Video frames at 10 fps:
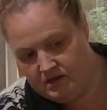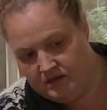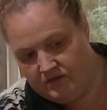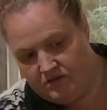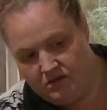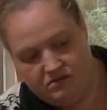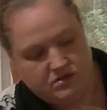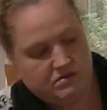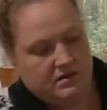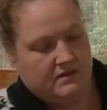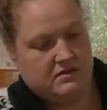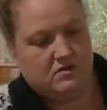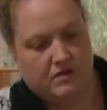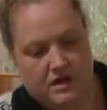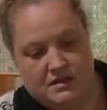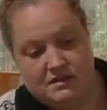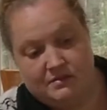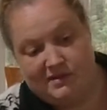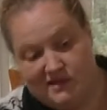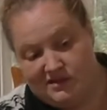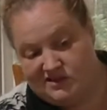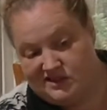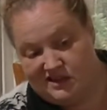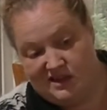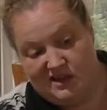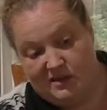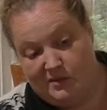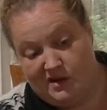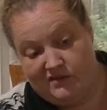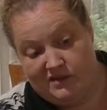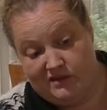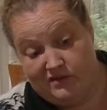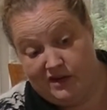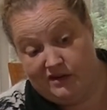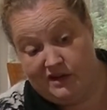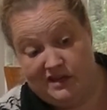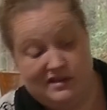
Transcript: If you don't do enough scoring and slipping, they're just going to come off in the firing,